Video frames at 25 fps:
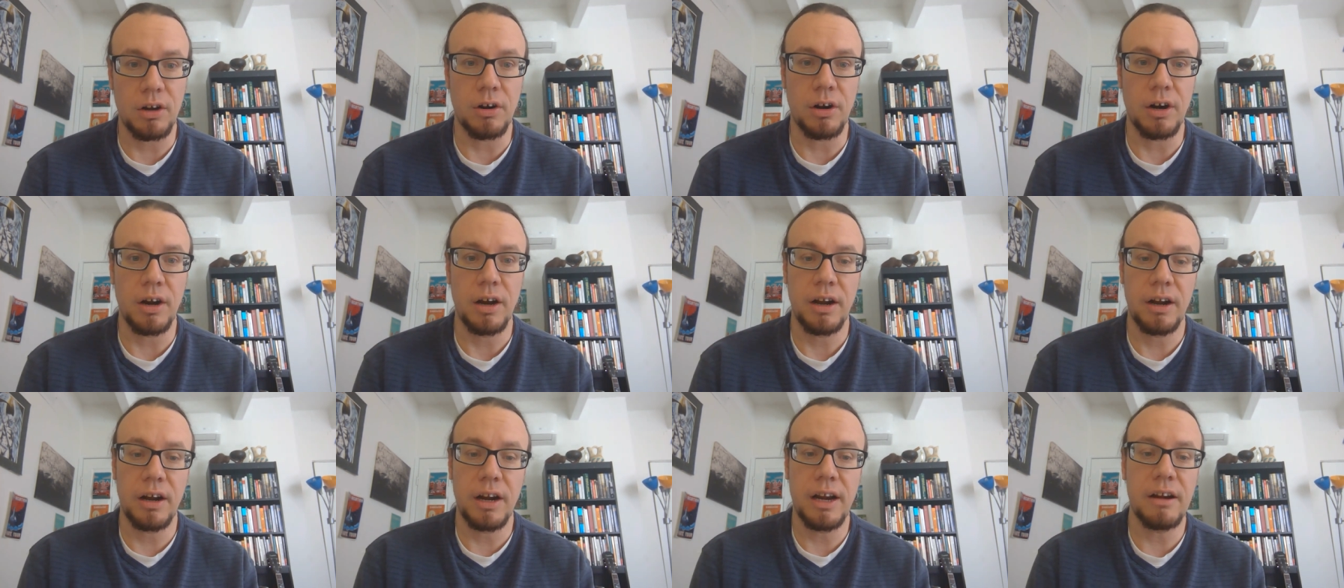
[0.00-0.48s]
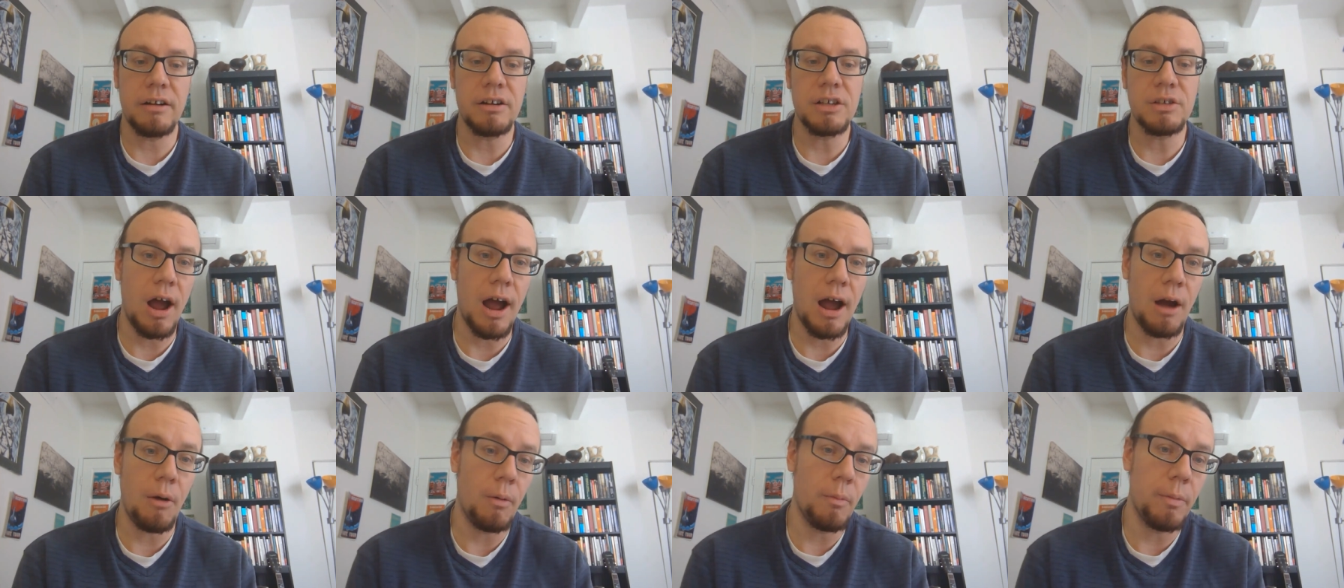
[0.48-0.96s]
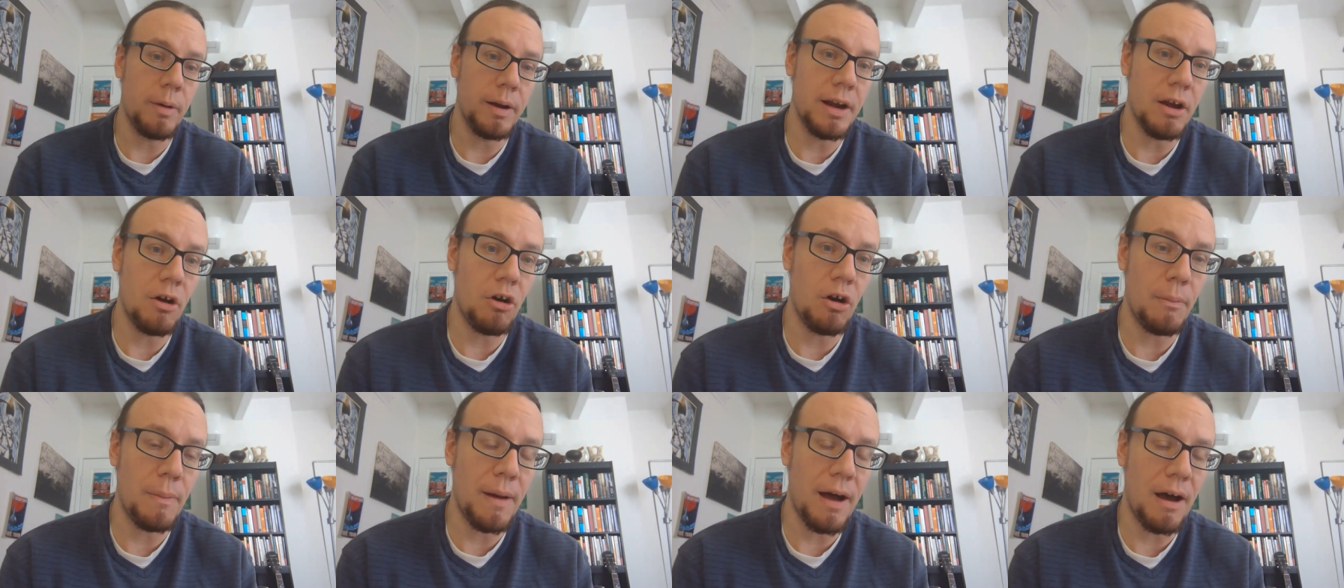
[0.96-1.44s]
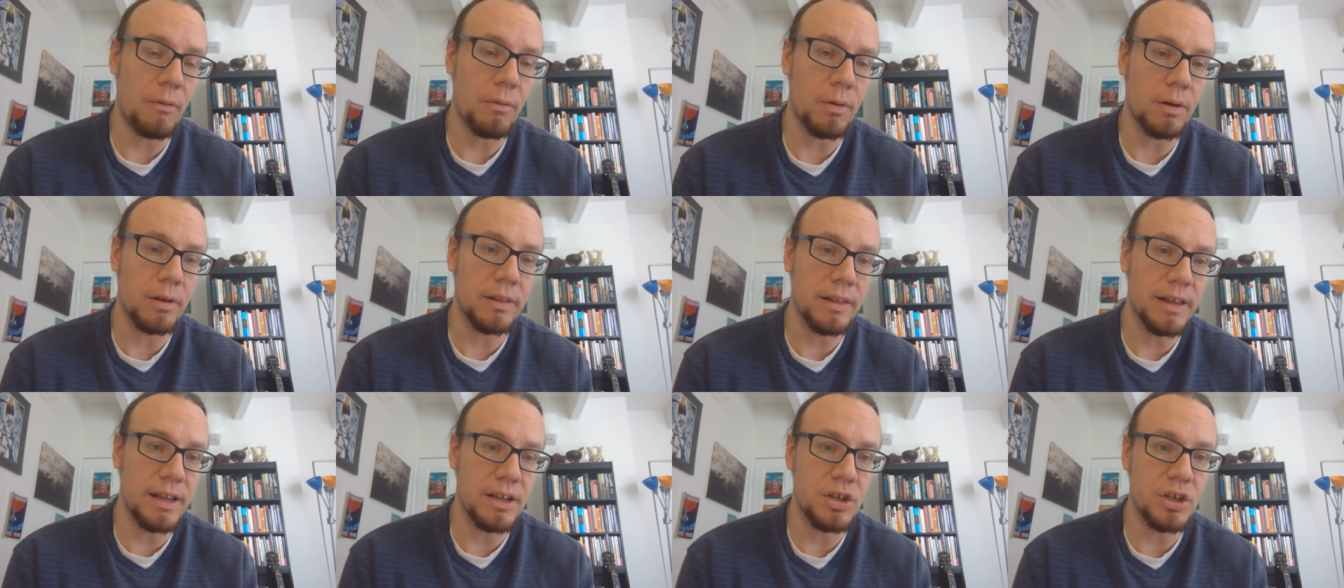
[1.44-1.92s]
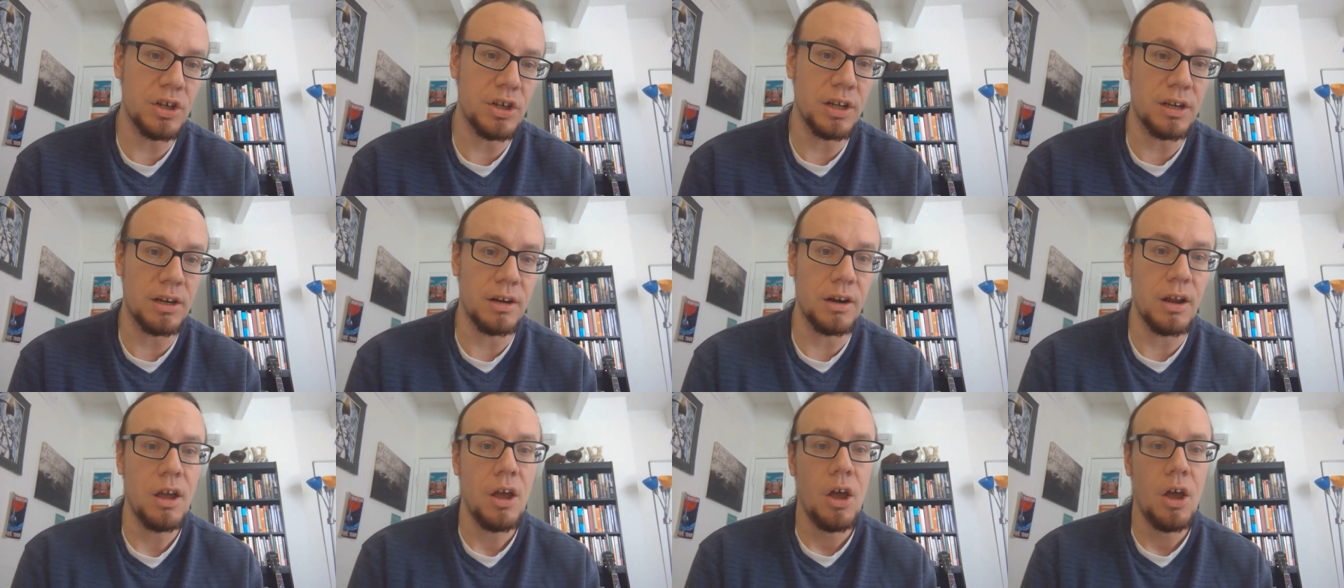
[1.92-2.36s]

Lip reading: or here's how we know about religion